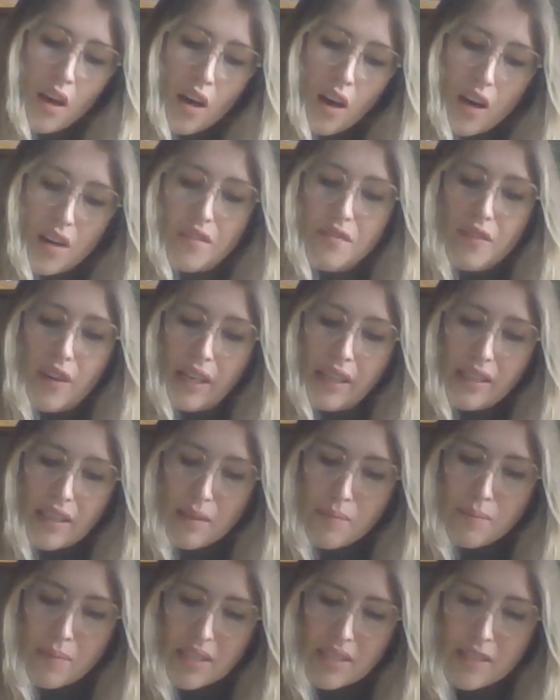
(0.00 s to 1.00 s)
On
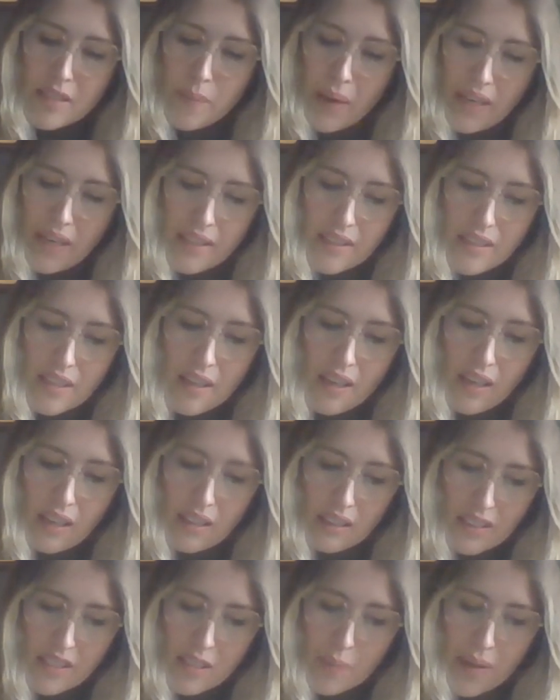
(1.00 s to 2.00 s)
finding Mrs. Bennet,
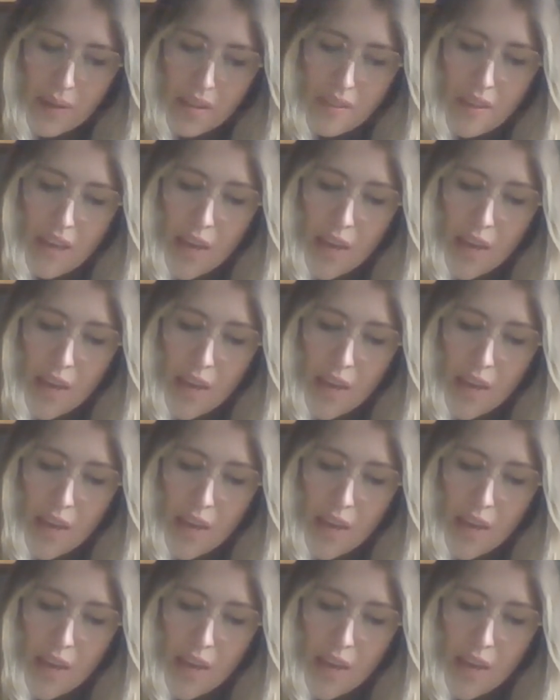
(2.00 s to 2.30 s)
Elizabeth,